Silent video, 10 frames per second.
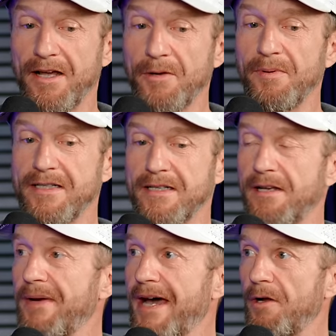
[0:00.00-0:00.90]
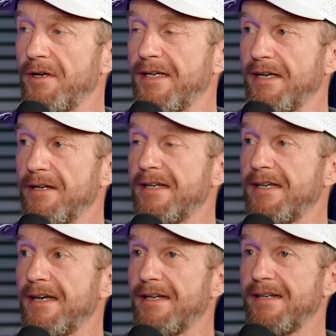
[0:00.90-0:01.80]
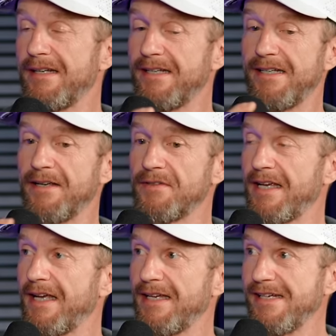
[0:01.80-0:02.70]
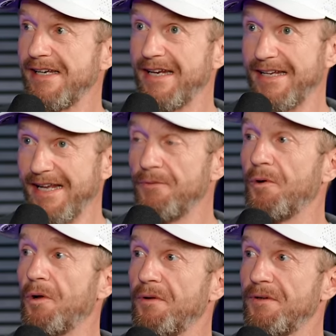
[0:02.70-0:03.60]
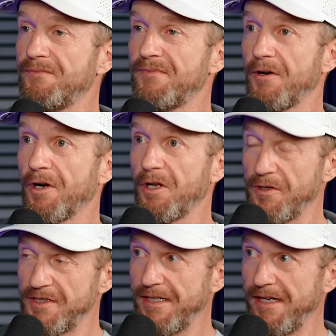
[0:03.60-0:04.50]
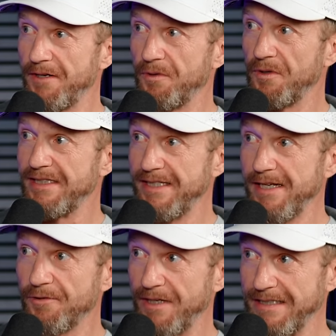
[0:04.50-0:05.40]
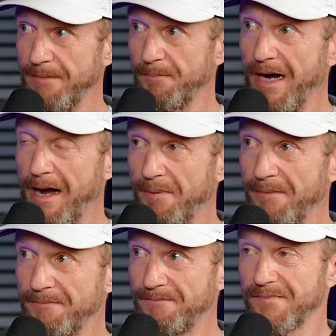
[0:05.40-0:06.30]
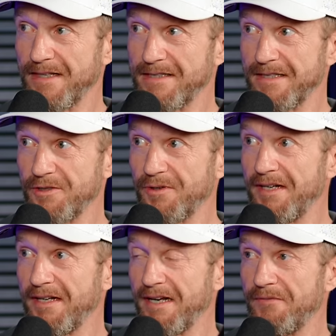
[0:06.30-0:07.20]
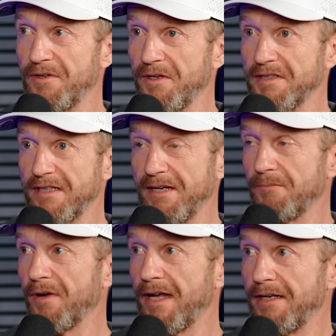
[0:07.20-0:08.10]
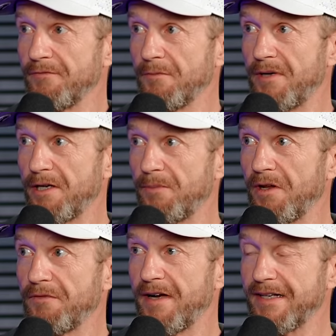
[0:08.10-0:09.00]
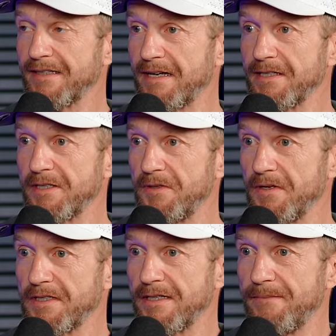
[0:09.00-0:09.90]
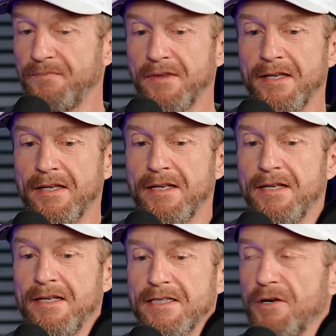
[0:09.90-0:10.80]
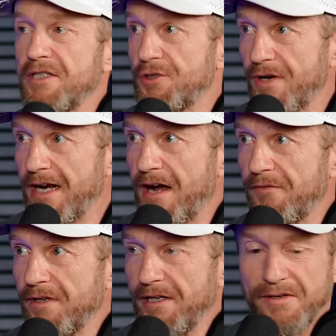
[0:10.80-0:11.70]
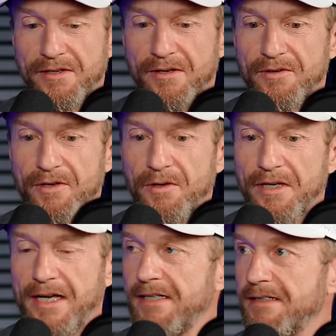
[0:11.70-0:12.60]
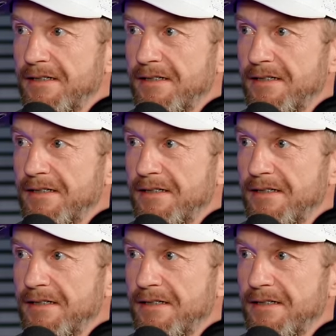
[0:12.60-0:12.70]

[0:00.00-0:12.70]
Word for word: other places on the paddle, it it gives a, an equal or close to equal decrease in pop. That's a trend that I've noticed. I think Braden from Pickleball Effect has also noticed it. So it's a trade off when you throw lead